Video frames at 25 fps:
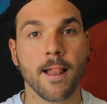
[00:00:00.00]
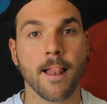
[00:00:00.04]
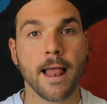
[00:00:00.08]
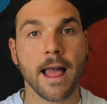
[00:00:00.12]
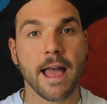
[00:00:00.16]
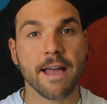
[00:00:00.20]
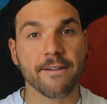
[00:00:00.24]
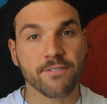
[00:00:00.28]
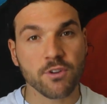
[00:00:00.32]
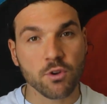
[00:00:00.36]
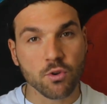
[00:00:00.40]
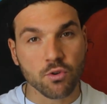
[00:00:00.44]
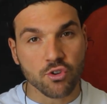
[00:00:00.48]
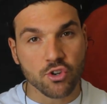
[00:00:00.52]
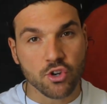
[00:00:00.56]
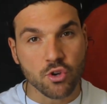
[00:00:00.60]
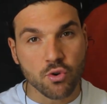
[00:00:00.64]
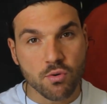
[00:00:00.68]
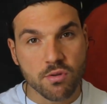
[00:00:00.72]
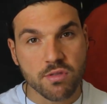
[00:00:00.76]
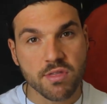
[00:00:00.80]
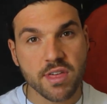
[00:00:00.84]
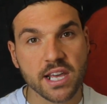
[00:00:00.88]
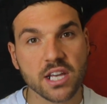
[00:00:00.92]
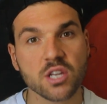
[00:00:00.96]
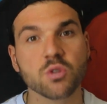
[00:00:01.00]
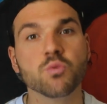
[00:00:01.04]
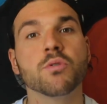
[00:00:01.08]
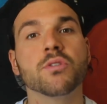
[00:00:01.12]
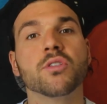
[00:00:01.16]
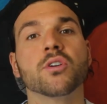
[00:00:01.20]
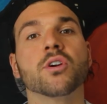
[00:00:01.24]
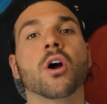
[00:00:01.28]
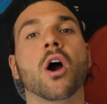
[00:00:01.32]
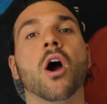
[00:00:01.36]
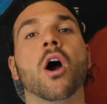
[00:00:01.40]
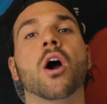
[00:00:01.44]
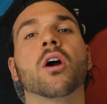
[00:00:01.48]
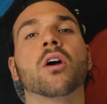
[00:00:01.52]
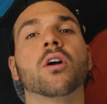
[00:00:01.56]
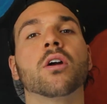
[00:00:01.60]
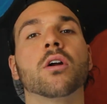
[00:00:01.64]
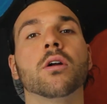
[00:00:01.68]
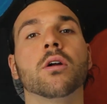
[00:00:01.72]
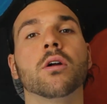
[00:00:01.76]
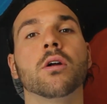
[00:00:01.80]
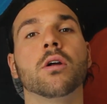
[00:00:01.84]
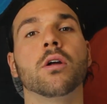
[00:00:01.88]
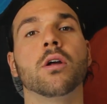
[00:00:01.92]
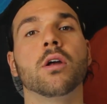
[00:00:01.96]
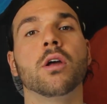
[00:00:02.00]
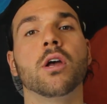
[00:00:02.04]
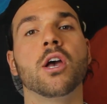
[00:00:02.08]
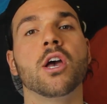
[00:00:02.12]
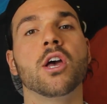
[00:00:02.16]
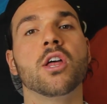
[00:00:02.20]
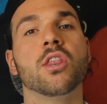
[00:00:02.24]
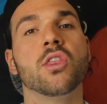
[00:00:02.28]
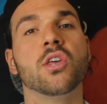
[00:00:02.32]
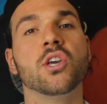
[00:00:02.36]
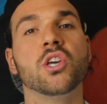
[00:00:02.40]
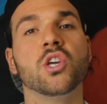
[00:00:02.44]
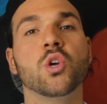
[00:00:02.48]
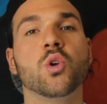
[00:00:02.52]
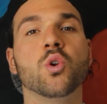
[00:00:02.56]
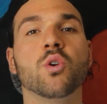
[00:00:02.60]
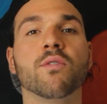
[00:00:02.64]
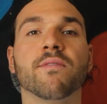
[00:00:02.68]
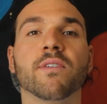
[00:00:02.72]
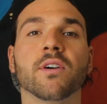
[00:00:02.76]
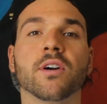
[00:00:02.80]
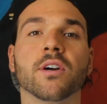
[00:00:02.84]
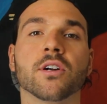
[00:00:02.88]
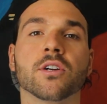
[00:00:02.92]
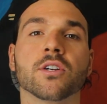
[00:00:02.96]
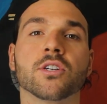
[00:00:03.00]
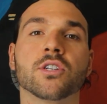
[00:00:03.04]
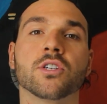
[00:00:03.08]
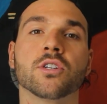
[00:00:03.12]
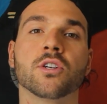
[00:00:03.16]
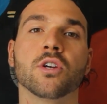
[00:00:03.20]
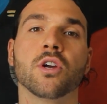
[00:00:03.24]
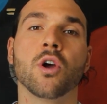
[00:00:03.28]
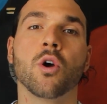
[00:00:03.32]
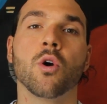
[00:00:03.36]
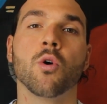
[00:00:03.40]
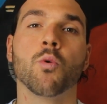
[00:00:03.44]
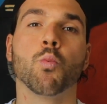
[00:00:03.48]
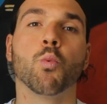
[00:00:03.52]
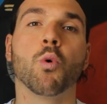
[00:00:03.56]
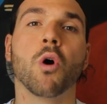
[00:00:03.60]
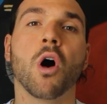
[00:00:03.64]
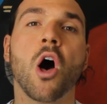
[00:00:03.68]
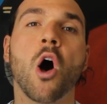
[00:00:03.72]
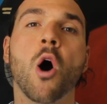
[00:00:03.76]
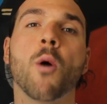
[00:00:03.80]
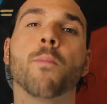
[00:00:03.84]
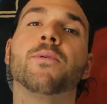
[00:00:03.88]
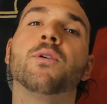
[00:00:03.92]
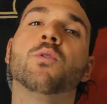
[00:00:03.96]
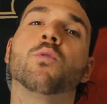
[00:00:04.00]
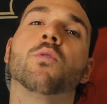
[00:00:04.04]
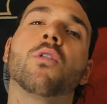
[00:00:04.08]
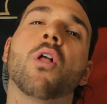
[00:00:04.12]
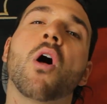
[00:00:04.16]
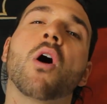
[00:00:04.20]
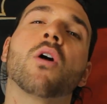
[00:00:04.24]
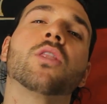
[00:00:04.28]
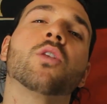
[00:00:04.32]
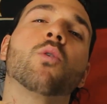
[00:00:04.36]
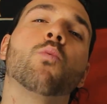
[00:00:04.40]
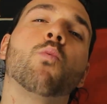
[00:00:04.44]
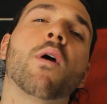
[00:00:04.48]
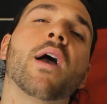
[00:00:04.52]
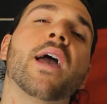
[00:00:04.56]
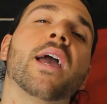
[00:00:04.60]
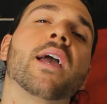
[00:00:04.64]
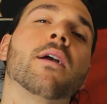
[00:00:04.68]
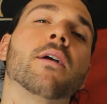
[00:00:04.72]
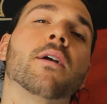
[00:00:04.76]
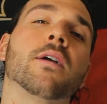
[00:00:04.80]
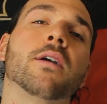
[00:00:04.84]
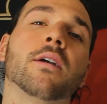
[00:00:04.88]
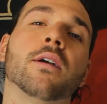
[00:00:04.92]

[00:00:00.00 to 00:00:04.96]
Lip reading: If you do things with your heart, the universe will help you along the way.